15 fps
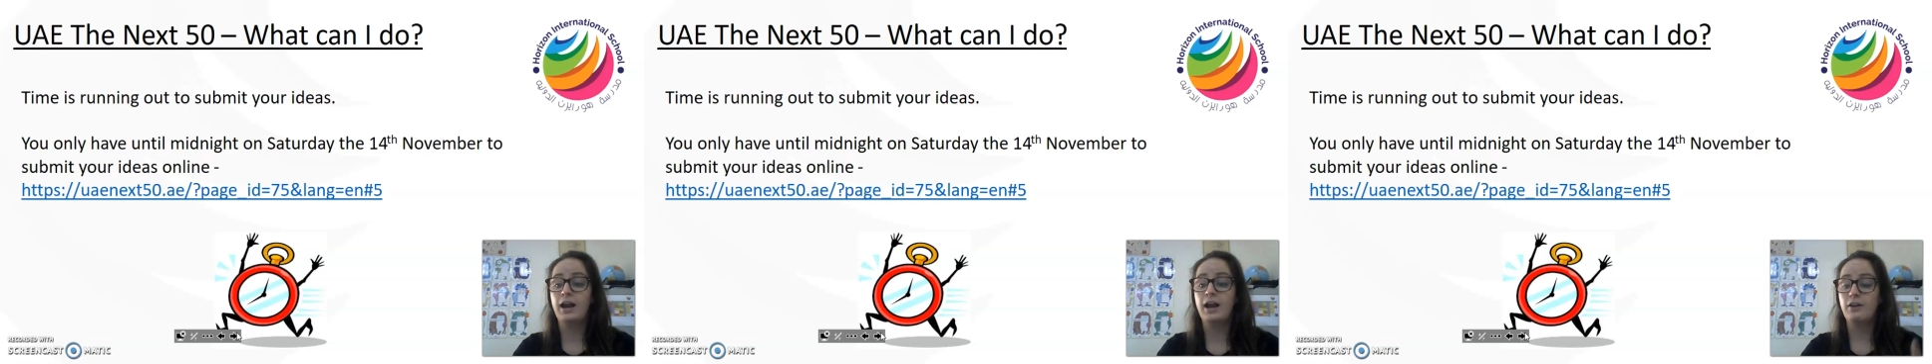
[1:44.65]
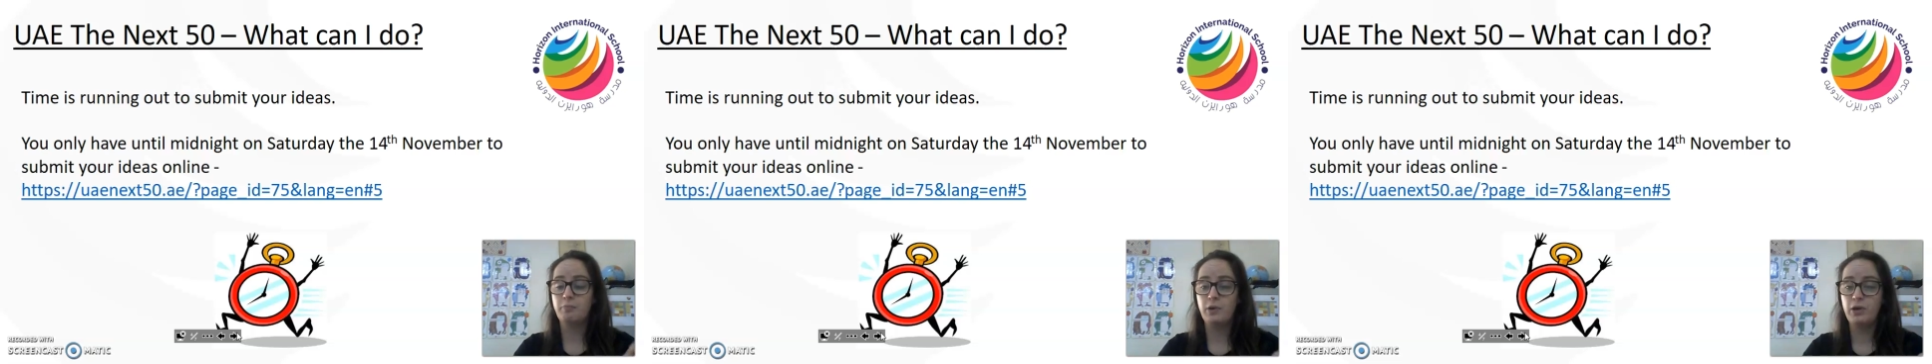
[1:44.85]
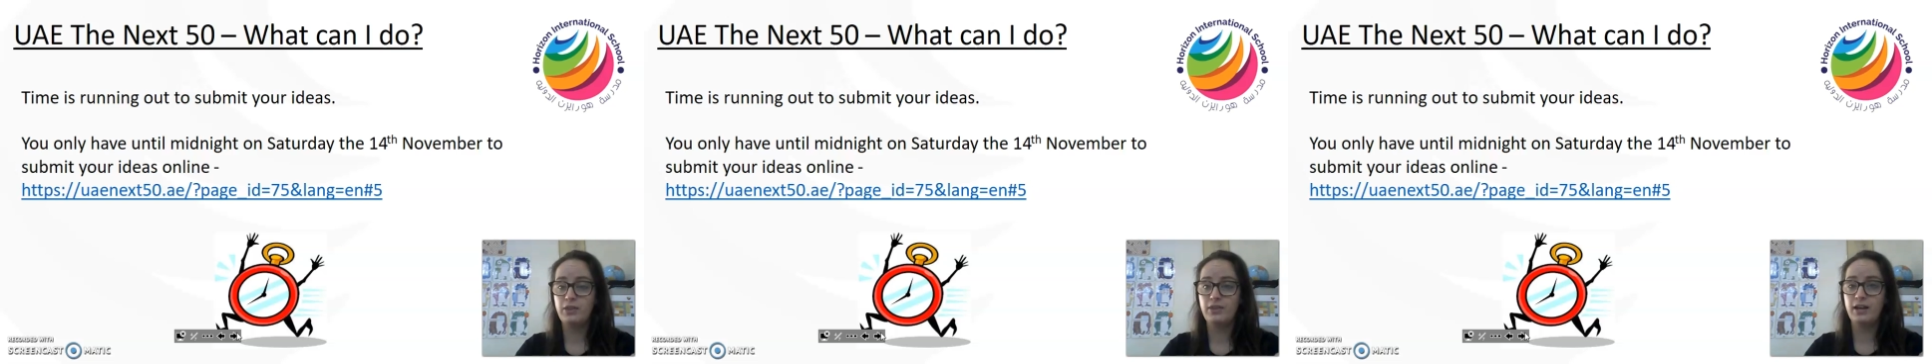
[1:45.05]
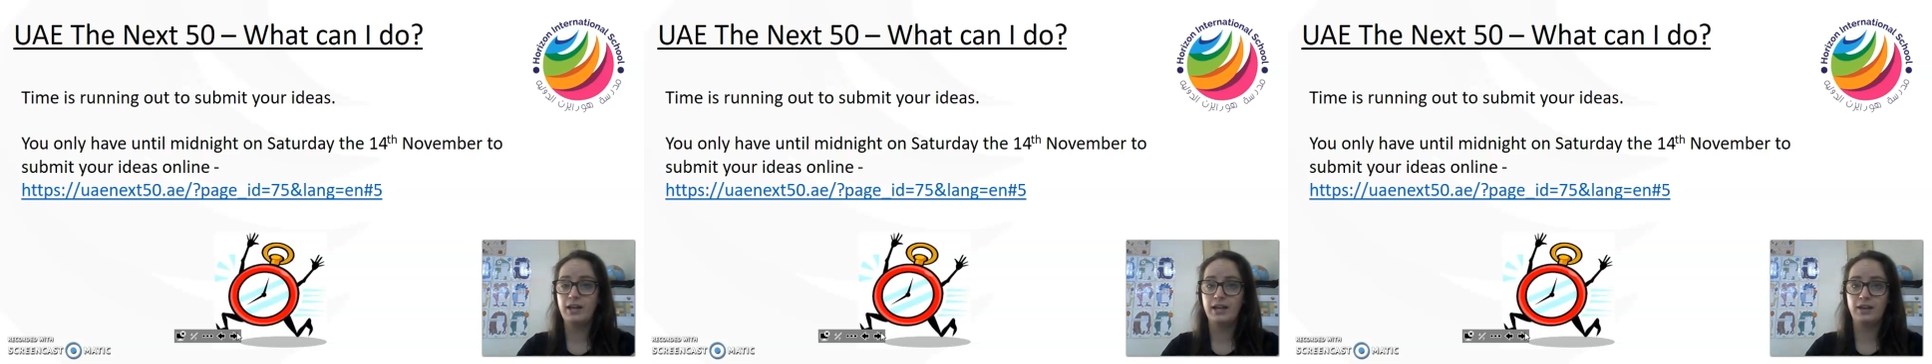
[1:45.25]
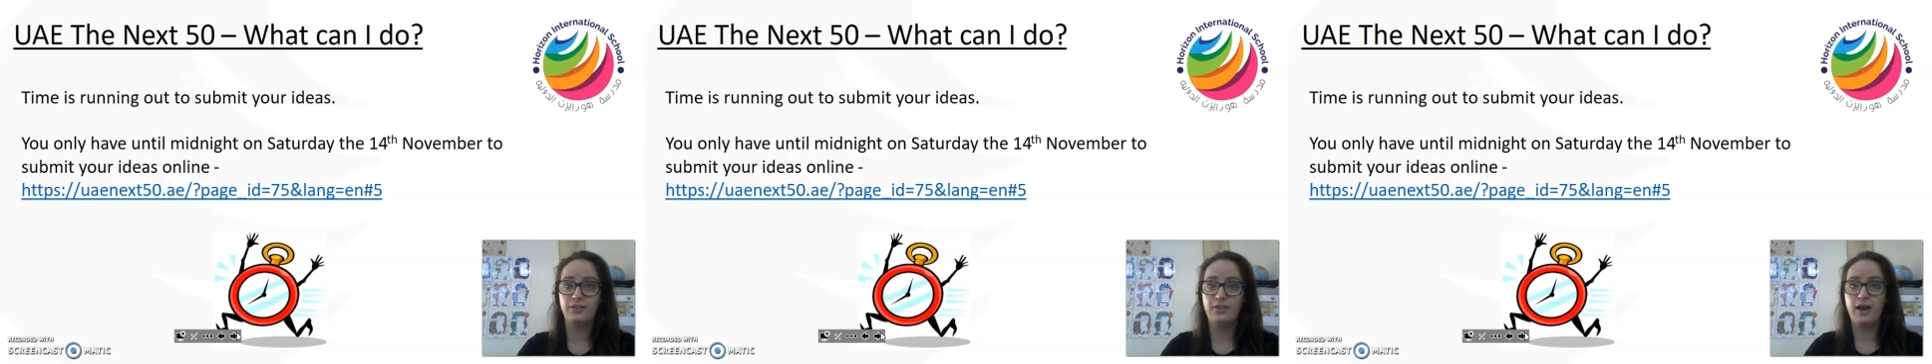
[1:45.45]
And I've put the
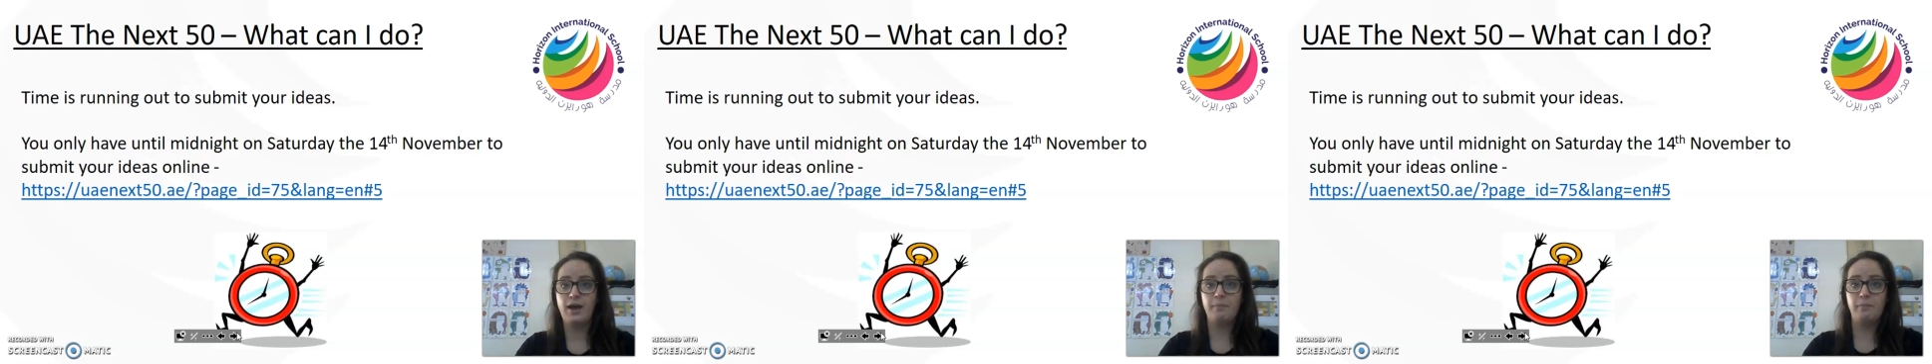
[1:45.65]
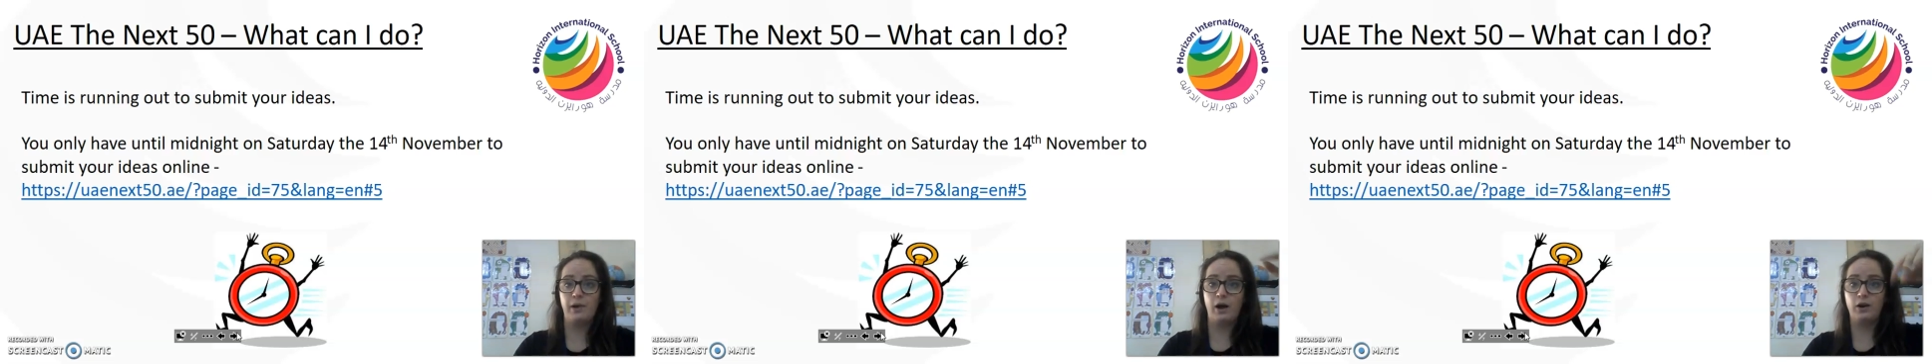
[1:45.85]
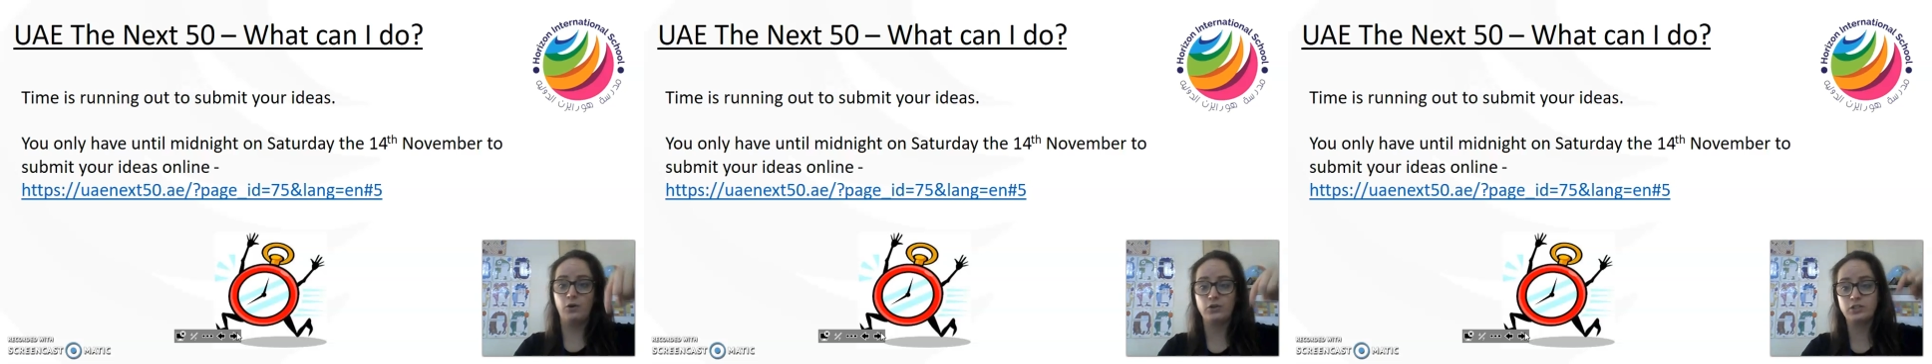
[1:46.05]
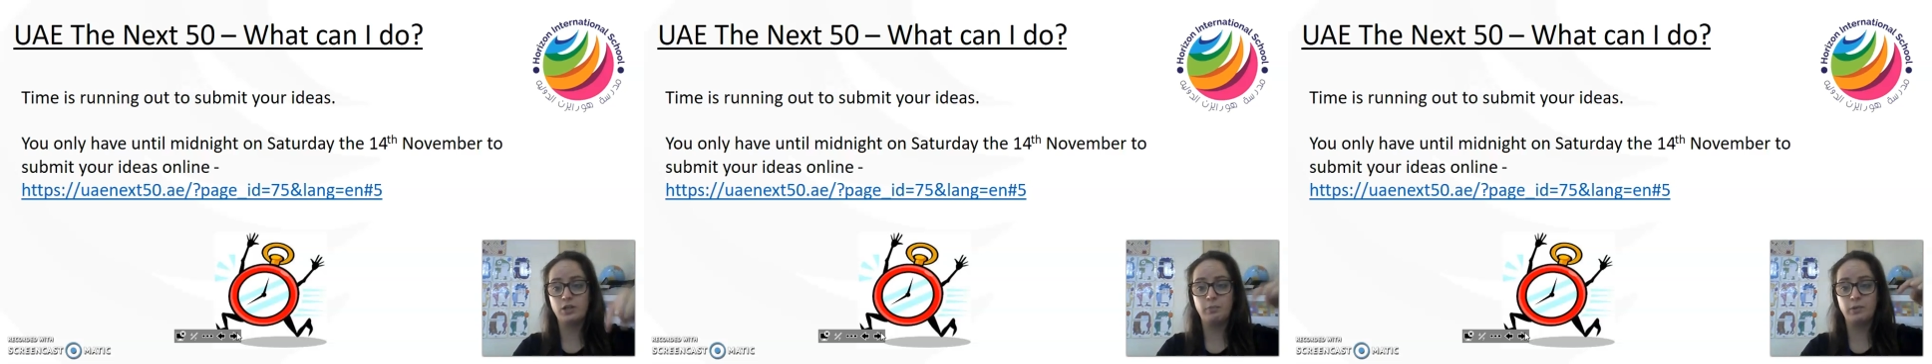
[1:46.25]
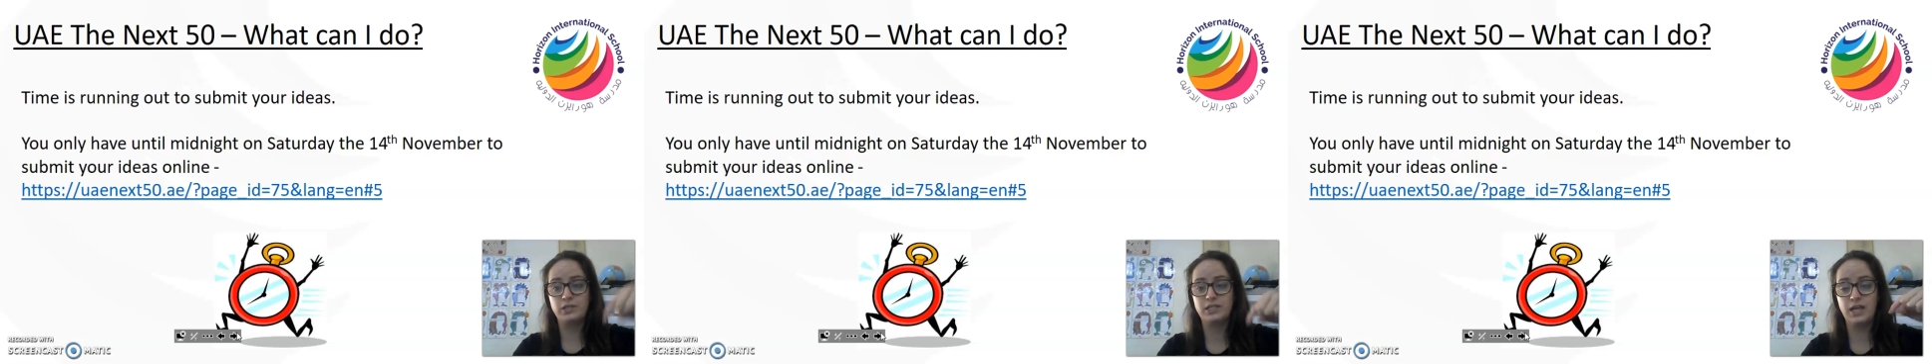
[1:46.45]
link there, but I'll
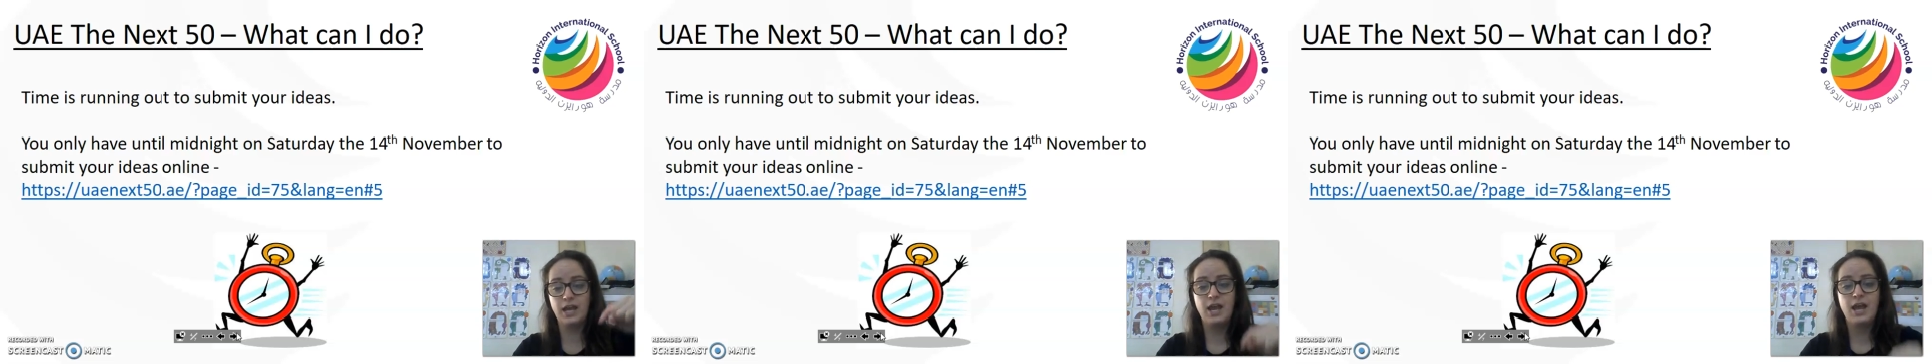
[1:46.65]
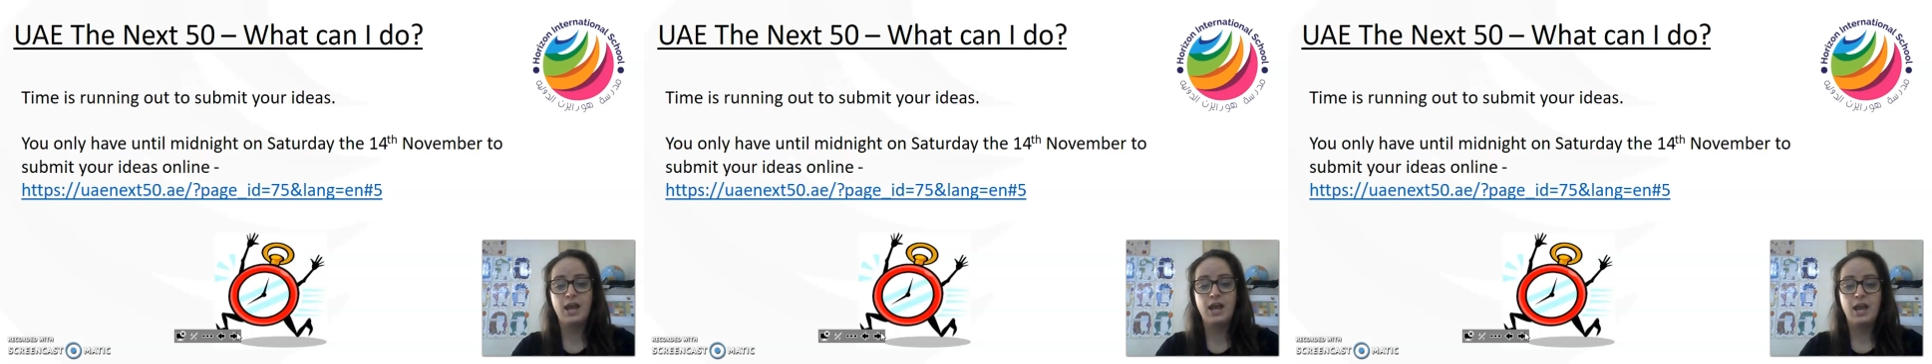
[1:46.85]
also put it